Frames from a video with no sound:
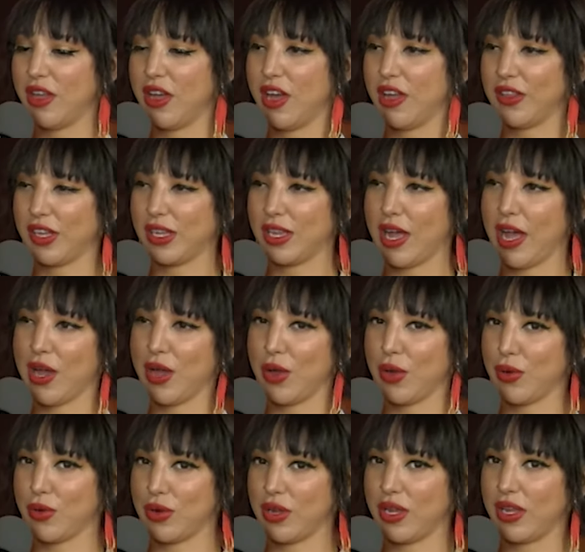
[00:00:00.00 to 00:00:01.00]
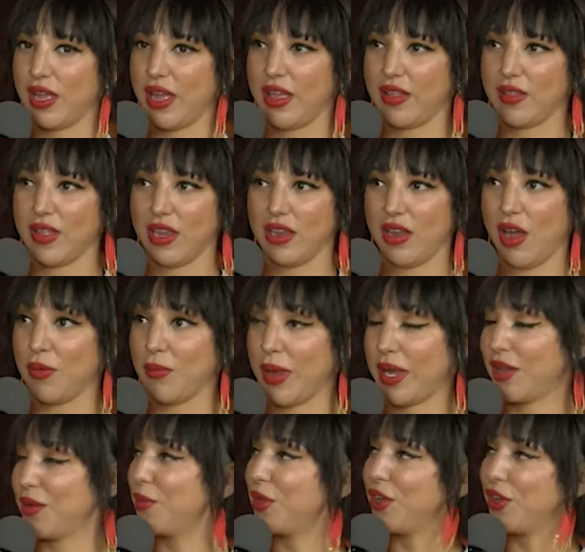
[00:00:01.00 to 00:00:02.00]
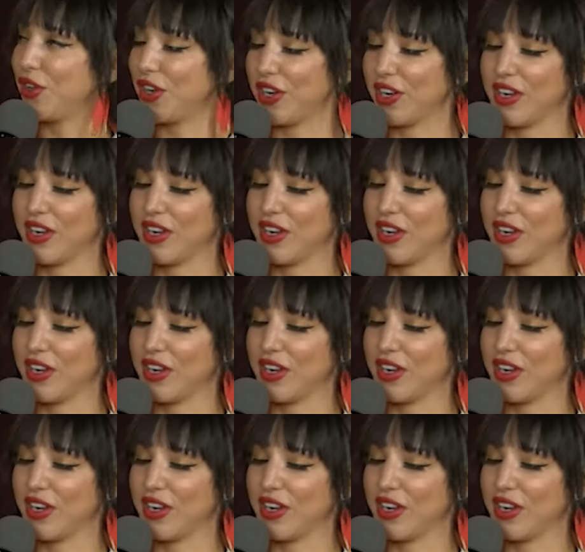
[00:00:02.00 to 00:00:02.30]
on the cloud and then on my computer